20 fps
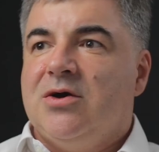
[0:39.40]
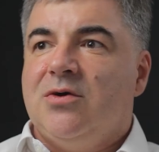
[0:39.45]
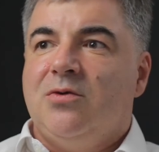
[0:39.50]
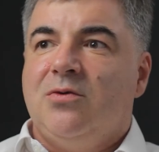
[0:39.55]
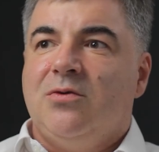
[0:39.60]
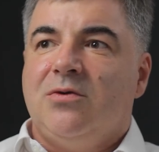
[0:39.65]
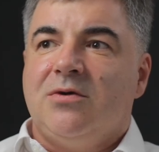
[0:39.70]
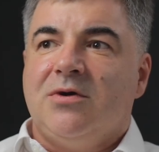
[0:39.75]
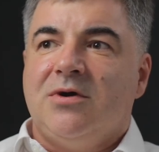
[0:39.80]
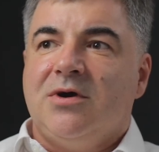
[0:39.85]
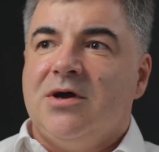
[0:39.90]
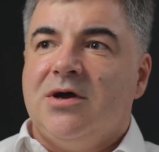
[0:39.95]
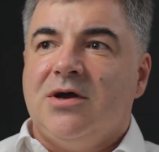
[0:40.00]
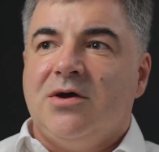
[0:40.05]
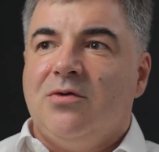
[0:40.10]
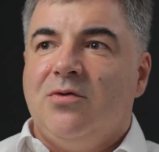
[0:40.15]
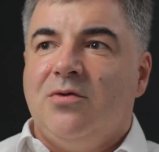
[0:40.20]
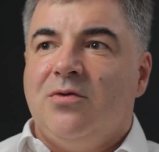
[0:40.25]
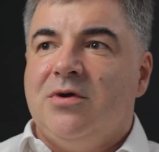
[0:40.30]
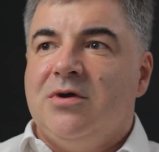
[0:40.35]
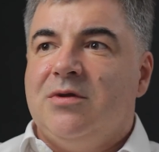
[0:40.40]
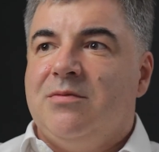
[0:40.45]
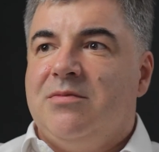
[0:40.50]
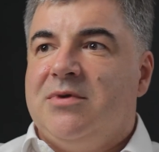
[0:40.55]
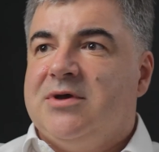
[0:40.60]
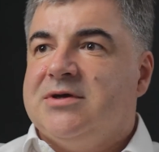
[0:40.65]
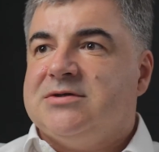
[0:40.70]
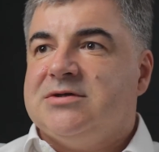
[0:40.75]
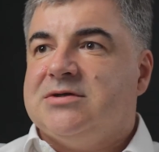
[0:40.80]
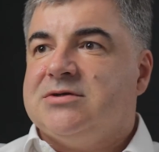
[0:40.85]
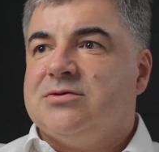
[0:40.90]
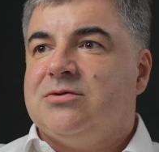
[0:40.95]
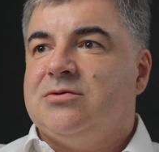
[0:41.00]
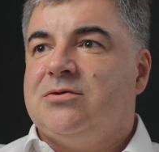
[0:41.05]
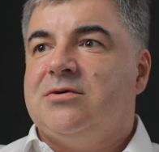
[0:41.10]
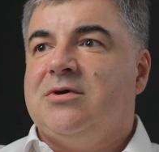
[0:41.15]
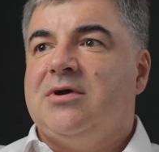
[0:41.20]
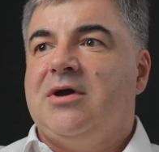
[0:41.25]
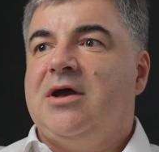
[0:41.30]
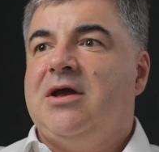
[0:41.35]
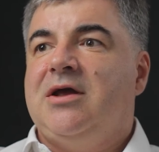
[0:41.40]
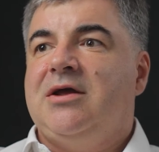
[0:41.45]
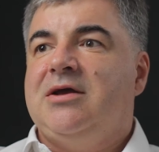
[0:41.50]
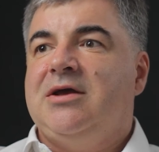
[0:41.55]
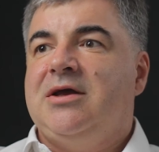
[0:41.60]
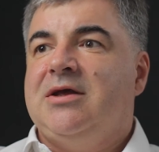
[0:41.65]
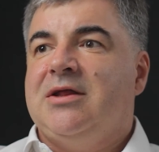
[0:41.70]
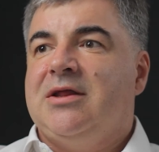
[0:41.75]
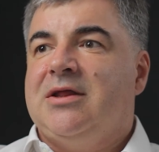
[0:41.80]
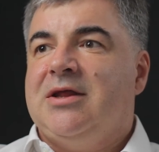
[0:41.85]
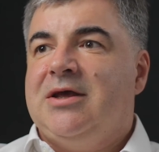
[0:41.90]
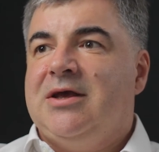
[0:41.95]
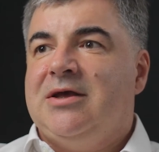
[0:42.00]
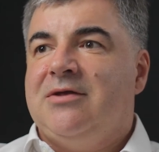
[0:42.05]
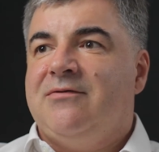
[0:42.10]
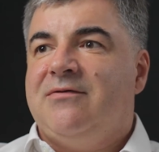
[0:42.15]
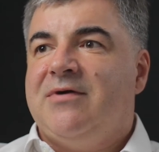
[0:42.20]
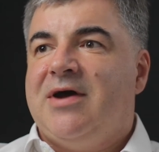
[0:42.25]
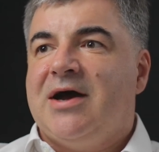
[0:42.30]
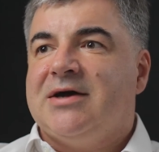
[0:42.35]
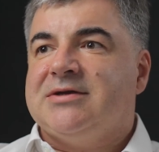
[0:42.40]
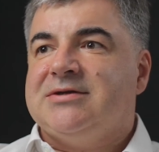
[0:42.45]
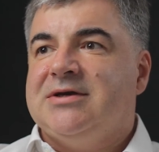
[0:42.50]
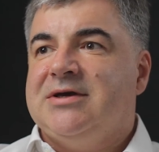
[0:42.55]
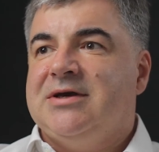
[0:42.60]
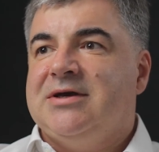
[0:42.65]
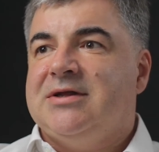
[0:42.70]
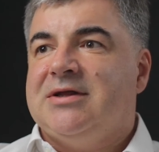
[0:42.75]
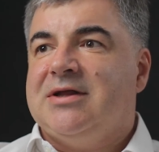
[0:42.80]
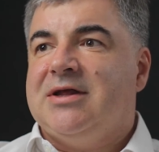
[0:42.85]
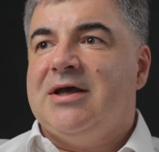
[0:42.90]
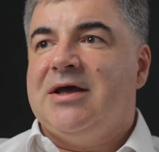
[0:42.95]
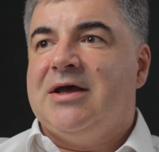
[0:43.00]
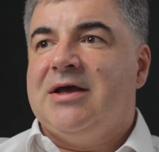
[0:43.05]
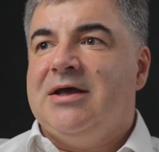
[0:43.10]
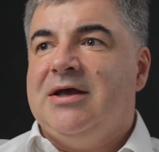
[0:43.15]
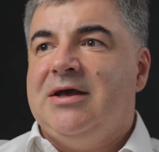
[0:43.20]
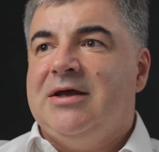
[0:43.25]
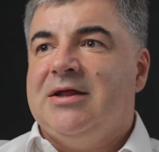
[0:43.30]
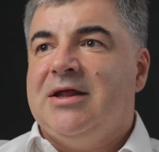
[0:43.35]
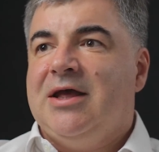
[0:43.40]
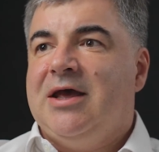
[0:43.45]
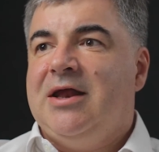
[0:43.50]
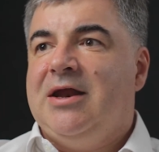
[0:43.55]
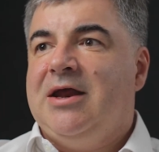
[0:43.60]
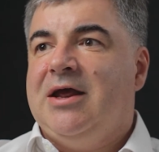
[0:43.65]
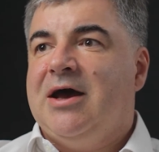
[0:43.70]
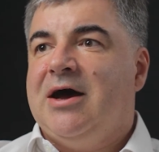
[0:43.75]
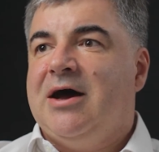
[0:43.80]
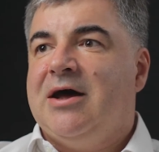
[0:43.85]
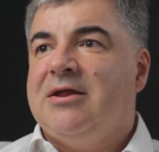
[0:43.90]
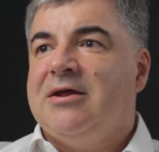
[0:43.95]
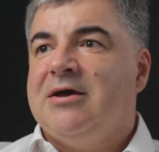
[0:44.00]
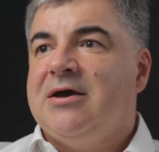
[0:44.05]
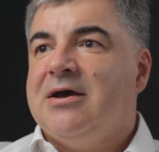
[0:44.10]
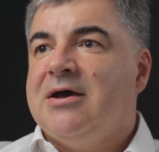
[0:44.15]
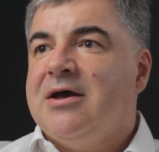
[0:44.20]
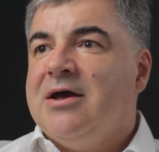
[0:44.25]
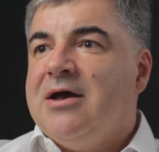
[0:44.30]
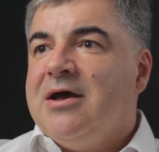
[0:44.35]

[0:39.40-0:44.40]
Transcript: or in business or in fact in any other